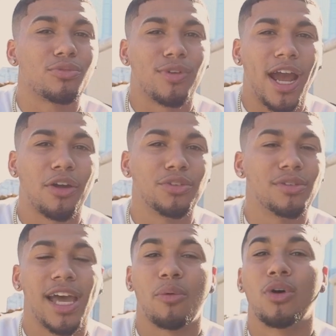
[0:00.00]
around you
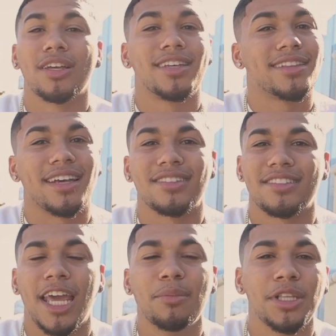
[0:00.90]
that want to take that
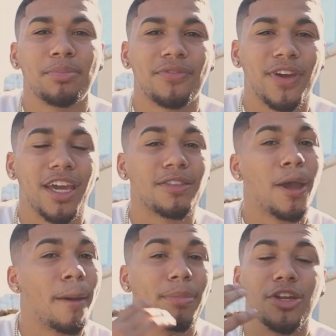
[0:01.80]
same leap of faith,
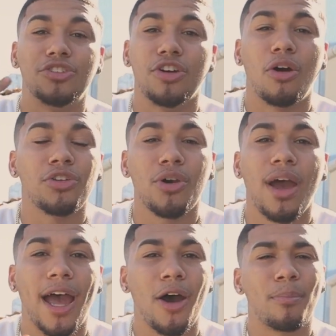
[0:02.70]
but don't know
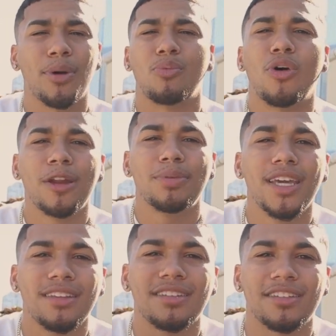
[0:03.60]
how, but want to
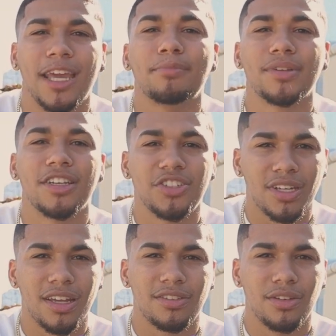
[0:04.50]
be in the same
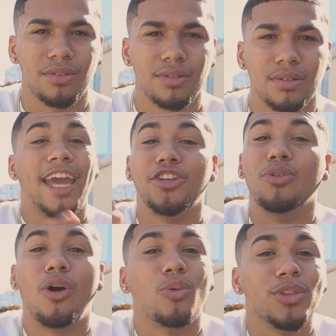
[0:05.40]
position as you. And
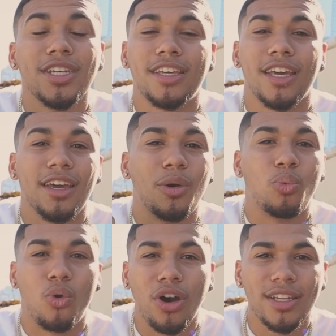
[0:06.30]
you only get
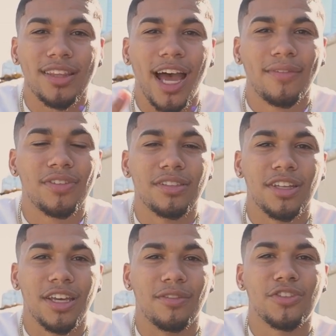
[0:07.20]
one life to
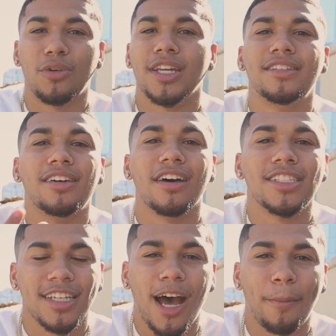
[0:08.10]
live. So it
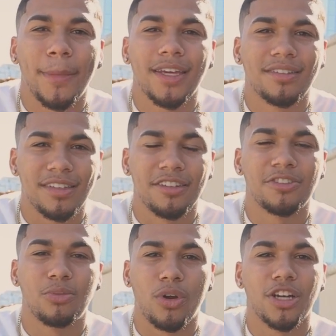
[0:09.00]
does not make sense
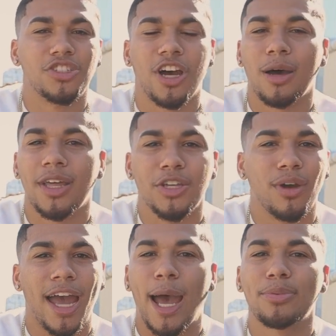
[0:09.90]
to work a job that you
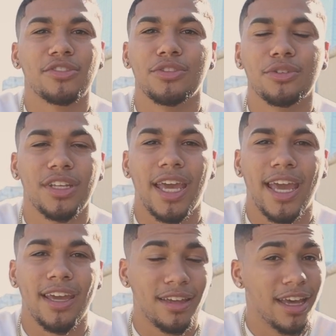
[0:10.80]
absolutely
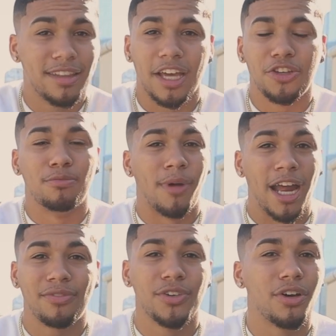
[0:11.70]
hate, that you
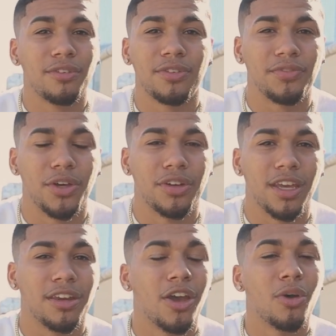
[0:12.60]
might feel unfulfilled
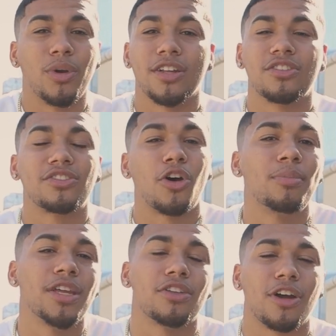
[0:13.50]
in, when there's so
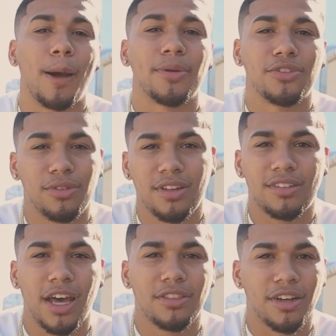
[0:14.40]
many other
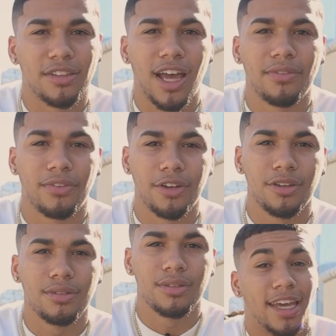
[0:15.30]
opportunities out there in life for you.
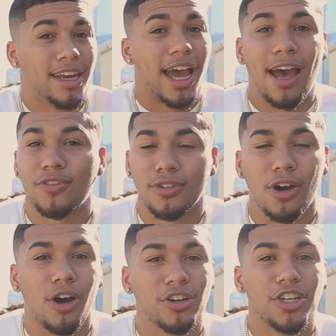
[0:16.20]
And after
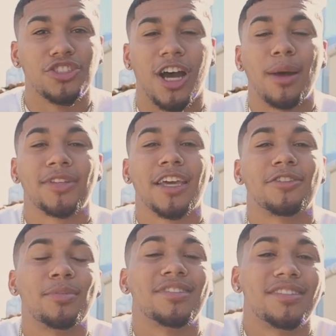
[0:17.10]
all, your job
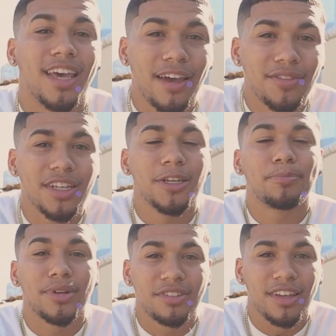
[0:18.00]
takes up
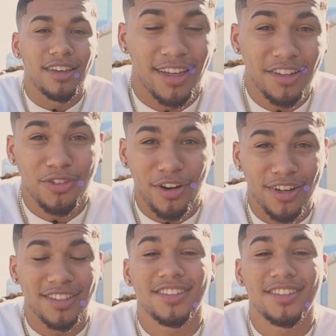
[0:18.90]
70%, yes, you heard it,